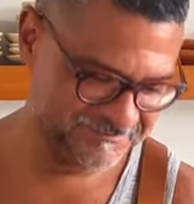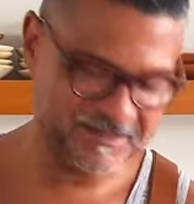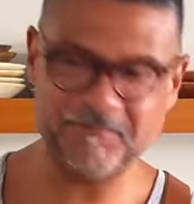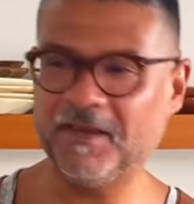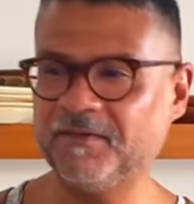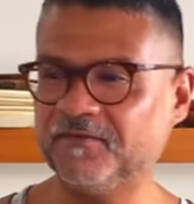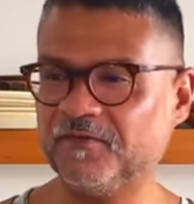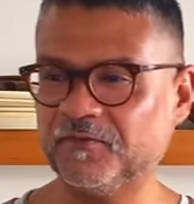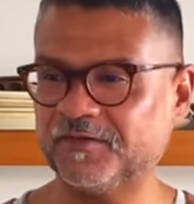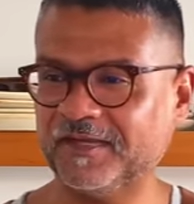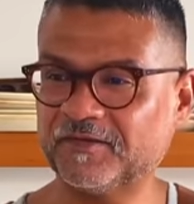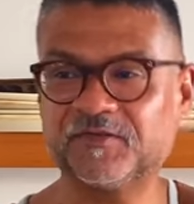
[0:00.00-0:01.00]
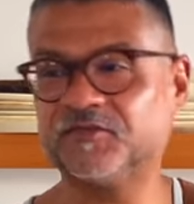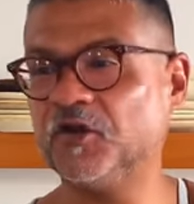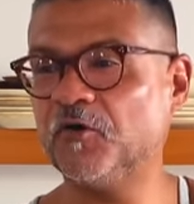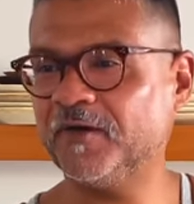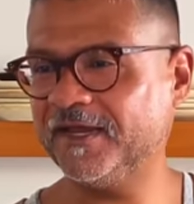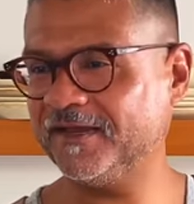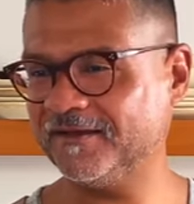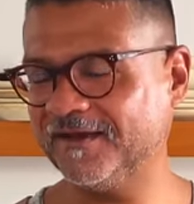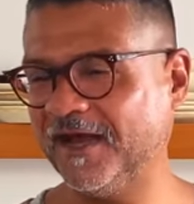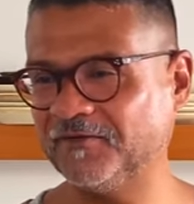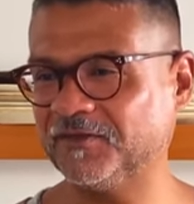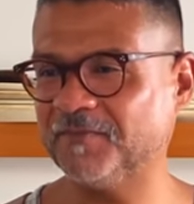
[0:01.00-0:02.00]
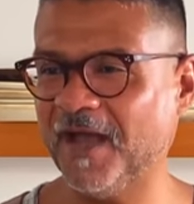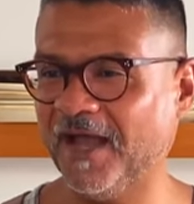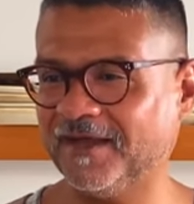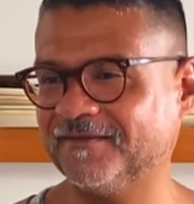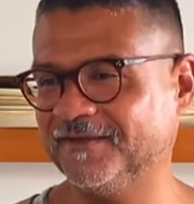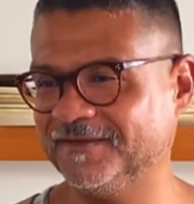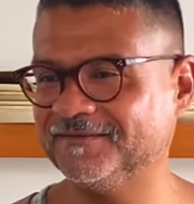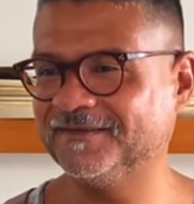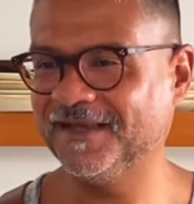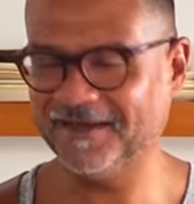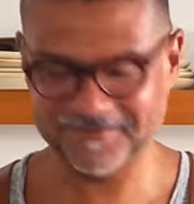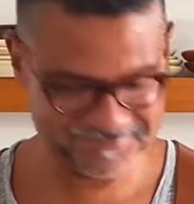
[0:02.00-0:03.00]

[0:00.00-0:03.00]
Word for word: Maybe if it was like snowing out the back, then yeah.